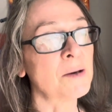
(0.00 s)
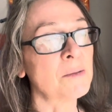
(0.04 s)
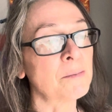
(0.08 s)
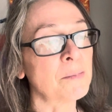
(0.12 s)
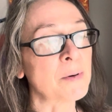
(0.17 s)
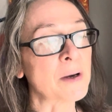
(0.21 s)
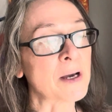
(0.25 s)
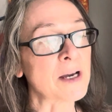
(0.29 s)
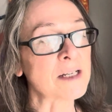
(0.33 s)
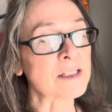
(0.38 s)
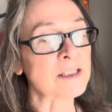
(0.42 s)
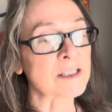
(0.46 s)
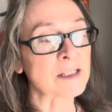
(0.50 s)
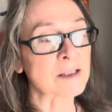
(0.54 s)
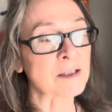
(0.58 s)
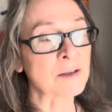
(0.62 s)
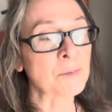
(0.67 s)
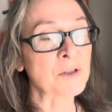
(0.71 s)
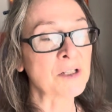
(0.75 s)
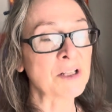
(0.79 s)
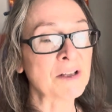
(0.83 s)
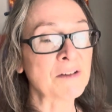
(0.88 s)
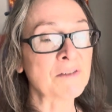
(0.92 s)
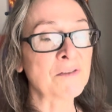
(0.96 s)
But
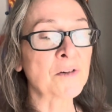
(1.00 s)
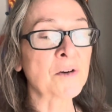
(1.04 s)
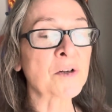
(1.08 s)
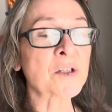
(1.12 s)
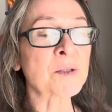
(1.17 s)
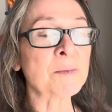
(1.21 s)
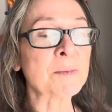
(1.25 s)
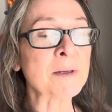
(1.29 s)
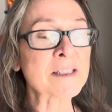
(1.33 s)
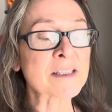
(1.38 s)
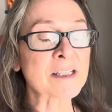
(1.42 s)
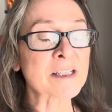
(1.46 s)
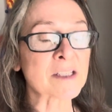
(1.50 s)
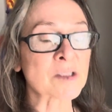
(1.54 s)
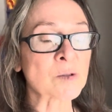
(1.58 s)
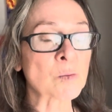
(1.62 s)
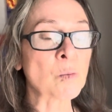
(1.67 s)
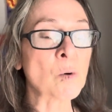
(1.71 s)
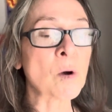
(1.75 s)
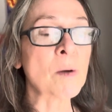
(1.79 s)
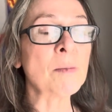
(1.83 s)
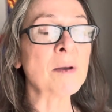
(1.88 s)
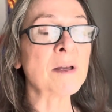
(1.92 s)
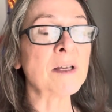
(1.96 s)
when he first meets this
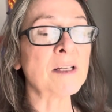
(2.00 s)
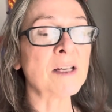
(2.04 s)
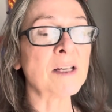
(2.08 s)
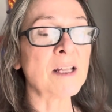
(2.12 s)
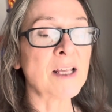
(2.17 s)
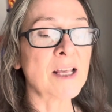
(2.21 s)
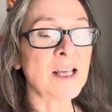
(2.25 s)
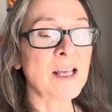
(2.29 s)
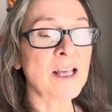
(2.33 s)
woman,